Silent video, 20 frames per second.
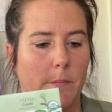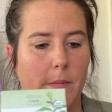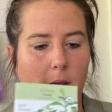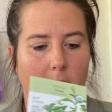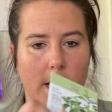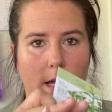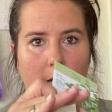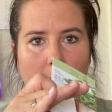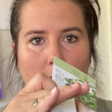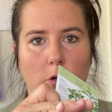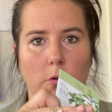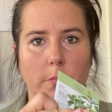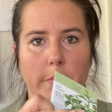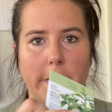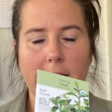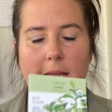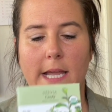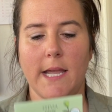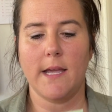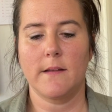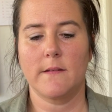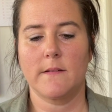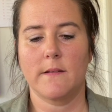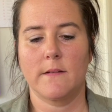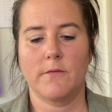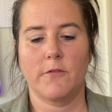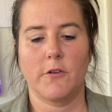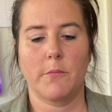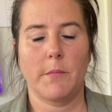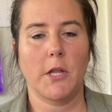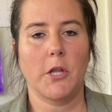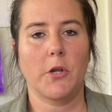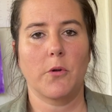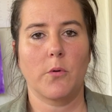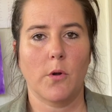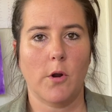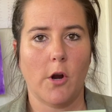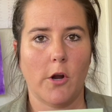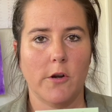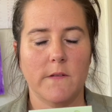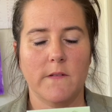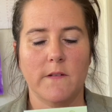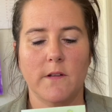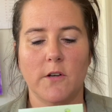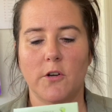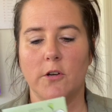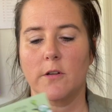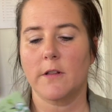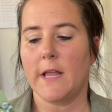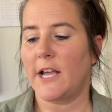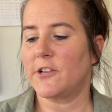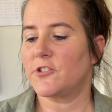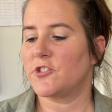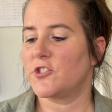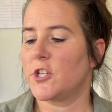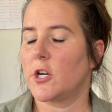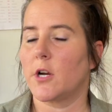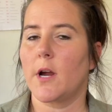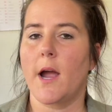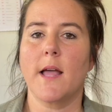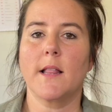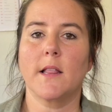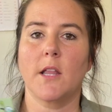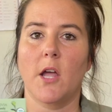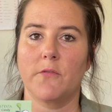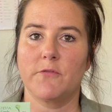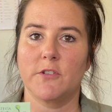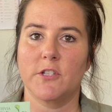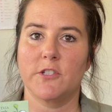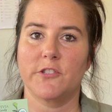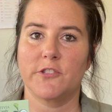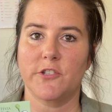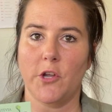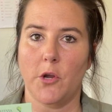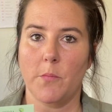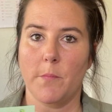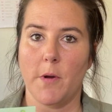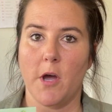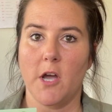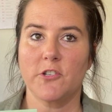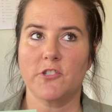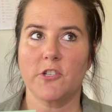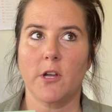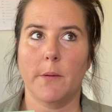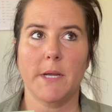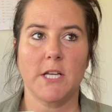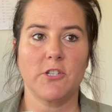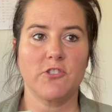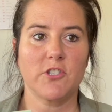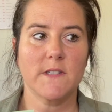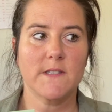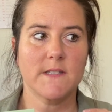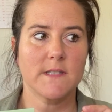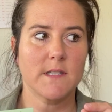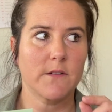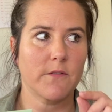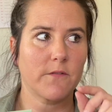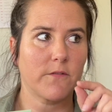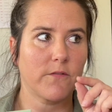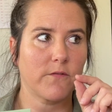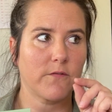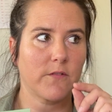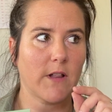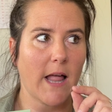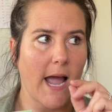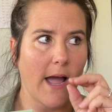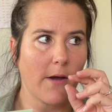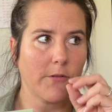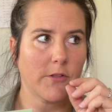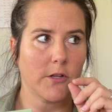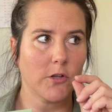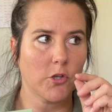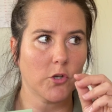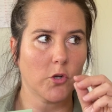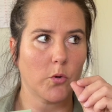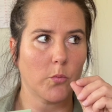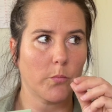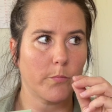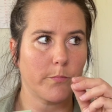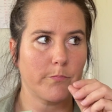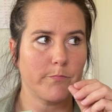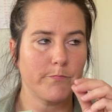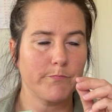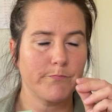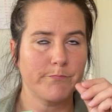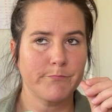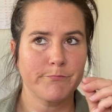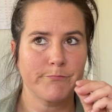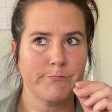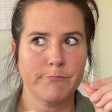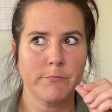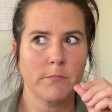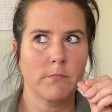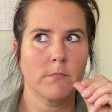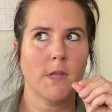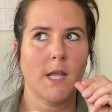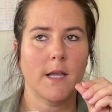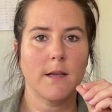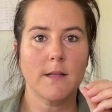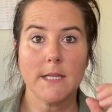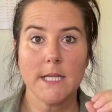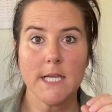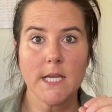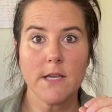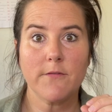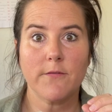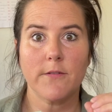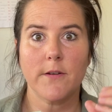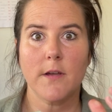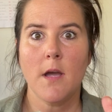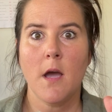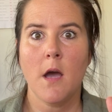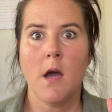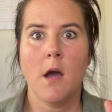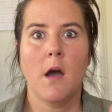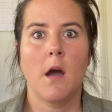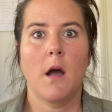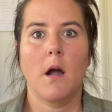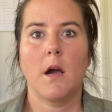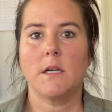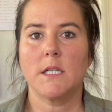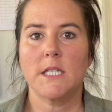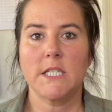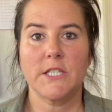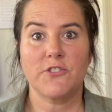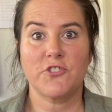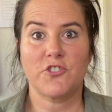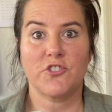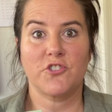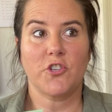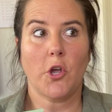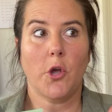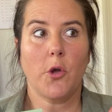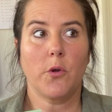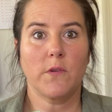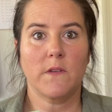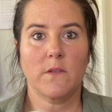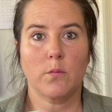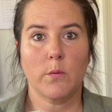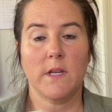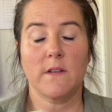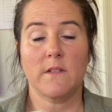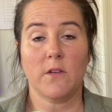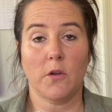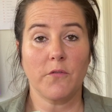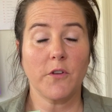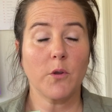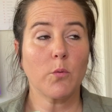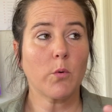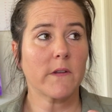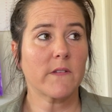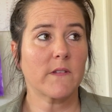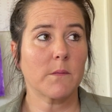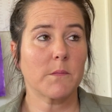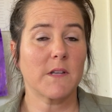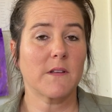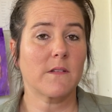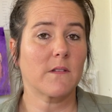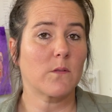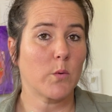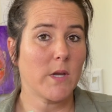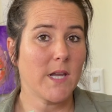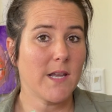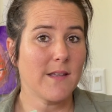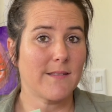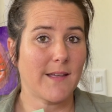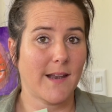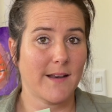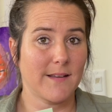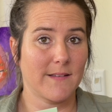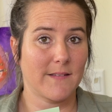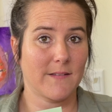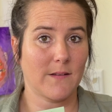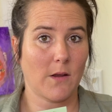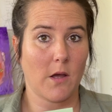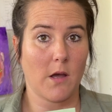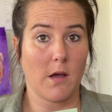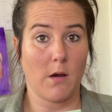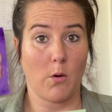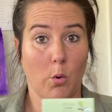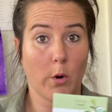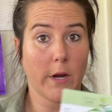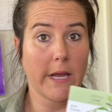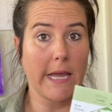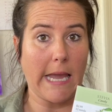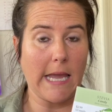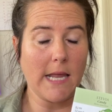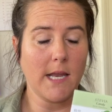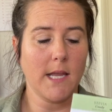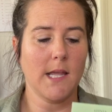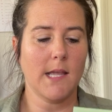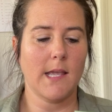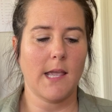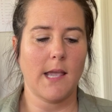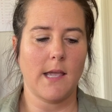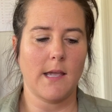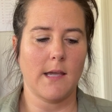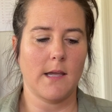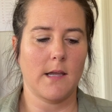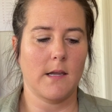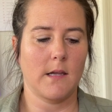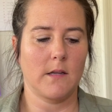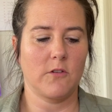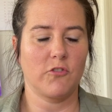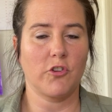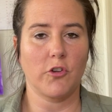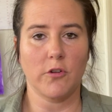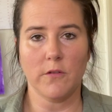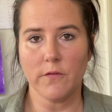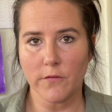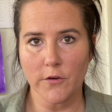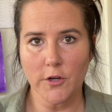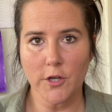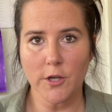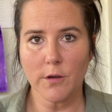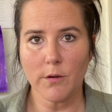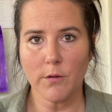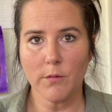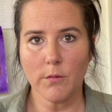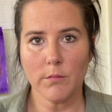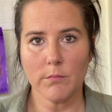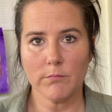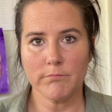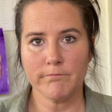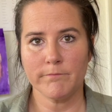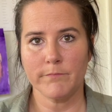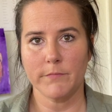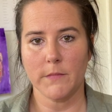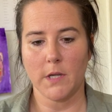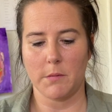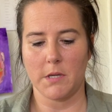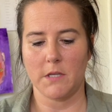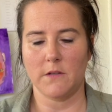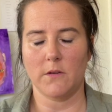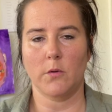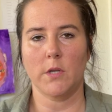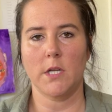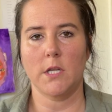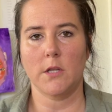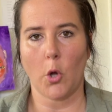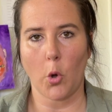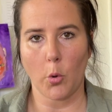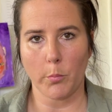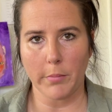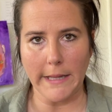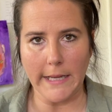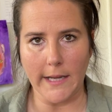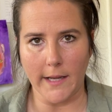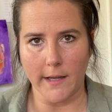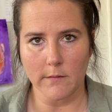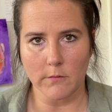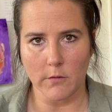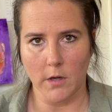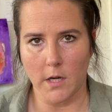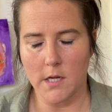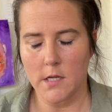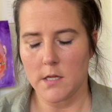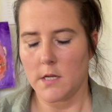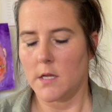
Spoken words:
a little plant from my local garden center last year. I loved it so much. I mean, just the little leaf is so sweet. So if you want something sweet that is organic and good for you, I mean, don't eat the whole plant, right?